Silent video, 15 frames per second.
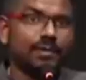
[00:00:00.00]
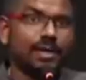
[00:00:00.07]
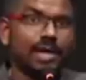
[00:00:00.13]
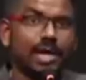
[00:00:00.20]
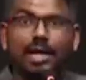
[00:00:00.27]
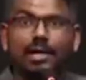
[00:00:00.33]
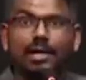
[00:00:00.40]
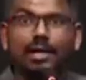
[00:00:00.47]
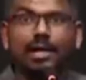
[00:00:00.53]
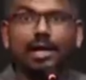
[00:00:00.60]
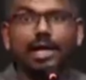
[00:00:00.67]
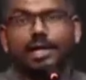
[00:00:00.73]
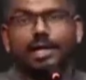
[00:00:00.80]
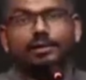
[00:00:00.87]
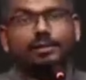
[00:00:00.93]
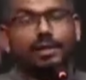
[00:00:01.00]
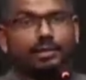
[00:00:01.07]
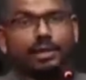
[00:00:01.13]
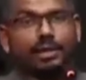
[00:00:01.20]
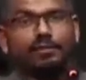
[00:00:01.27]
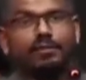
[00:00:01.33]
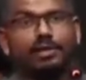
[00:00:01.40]
And I can think
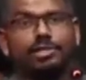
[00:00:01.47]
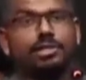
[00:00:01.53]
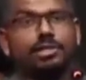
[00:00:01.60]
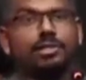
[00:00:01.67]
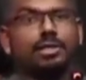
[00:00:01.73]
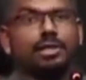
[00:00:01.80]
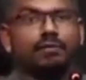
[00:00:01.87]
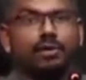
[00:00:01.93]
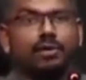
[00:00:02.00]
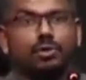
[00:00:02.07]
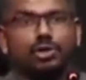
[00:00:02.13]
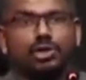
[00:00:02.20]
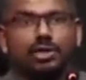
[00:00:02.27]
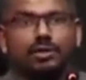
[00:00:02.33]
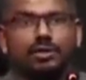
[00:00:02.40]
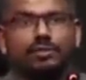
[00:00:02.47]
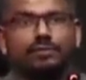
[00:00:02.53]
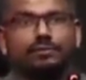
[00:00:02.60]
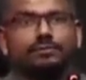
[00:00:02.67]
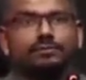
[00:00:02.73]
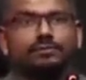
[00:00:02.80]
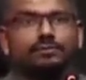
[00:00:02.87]
that I've initiated a revolution.
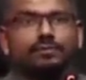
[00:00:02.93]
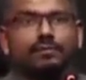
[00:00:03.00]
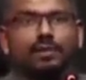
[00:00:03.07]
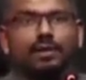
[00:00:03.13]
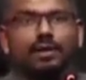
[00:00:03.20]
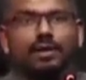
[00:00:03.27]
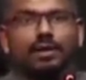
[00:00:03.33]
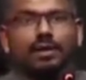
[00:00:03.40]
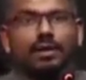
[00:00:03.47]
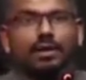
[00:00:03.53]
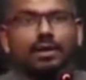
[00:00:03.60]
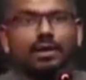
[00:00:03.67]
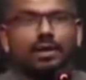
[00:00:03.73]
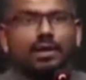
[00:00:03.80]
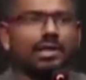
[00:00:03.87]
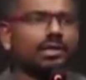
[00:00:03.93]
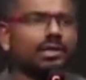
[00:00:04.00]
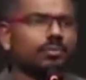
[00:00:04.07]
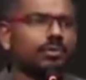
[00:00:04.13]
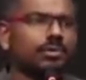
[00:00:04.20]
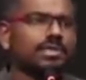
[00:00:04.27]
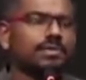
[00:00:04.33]
In the
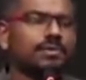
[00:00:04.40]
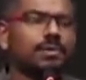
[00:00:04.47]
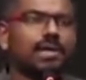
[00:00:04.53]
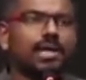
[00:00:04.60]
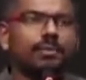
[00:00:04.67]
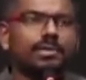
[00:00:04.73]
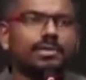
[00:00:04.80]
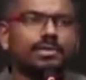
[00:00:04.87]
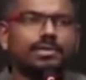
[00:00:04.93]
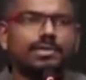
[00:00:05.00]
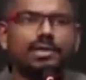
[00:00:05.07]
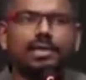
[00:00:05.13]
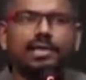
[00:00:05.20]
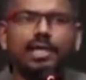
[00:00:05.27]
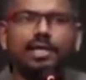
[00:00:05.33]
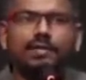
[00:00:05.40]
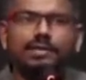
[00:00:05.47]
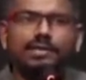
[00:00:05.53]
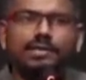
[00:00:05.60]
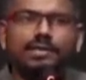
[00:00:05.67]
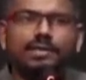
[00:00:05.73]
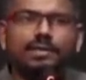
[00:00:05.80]
process, what happens to certain
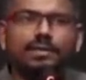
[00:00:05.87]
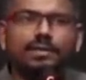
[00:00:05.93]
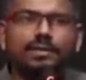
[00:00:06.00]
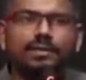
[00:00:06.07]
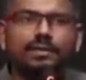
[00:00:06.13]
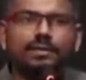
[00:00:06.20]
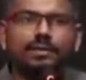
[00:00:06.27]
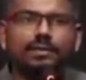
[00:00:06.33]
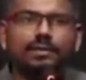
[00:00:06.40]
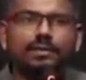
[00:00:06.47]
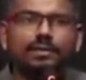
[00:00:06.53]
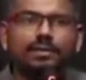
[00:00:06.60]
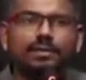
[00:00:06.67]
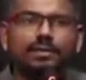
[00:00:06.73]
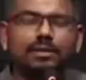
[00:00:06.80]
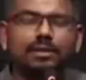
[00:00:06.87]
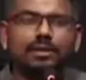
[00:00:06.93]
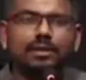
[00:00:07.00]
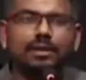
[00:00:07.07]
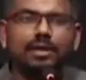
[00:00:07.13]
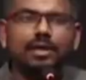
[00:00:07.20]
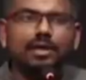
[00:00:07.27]
lives?
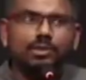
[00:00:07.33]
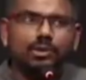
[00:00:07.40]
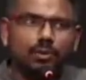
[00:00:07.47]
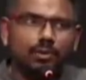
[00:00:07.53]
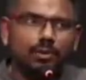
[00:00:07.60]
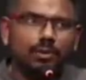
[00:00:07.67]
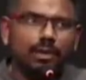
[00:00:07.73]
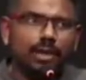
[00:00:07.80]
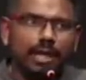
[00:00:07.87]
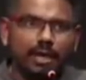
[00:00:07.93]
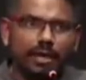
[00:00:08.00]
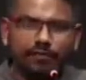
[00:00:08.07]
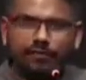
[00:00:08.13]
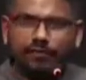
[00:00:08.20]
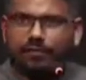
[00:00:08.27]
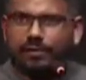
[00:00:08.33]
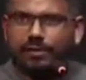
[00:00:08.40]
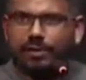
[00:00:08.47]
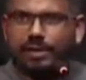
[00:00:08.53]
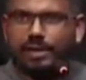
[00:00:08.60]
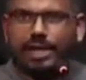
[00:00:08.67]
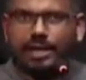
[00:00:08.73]
So, if
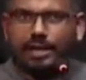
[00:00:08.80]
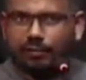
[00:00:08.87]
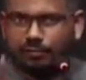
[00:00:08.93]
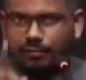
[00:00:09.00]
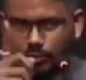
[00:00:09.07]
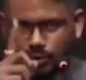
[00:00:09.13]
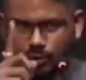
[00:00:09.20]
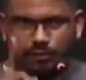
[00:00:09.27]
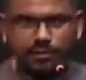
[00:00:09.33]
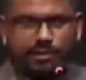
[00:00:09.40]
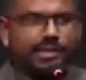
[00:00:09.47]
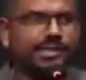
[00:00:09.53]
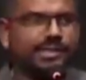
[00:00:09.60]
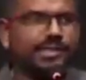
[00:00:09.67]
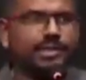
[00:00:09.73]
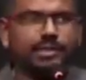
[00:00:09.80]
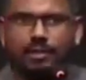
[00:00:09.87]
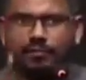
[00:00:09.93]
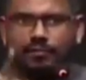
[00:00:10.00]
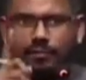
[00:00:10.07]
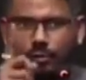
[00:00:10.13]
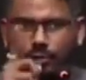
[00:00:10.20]
I can vouch for this, and there
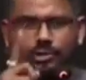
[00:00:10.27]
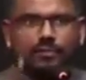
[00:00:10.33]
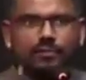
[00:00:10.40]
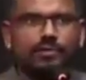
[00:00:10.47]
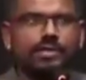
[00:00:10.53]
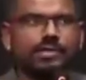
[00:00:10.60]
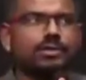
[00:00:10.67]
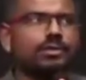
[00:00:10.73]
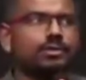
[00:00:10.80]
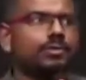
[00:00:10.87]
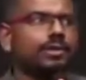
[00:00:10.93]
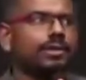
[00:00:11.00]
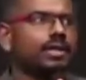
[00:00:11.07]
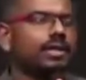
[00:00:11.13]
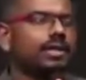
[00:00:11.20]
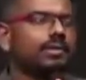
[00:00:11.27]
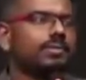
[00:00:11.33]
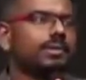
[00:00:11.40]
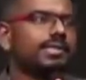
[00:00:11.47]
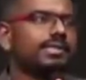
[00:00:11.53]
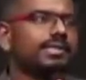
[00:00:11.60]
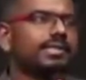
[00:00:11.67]
are photos of this on Twitter and other
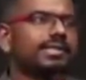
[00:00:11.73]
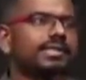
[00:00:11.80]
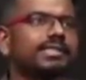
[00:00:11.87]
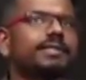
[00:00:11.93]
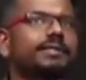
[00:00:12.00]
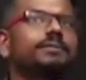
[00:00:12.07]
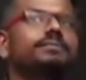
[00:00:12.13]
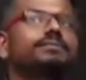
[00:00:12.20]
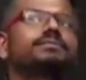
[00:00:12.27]
places,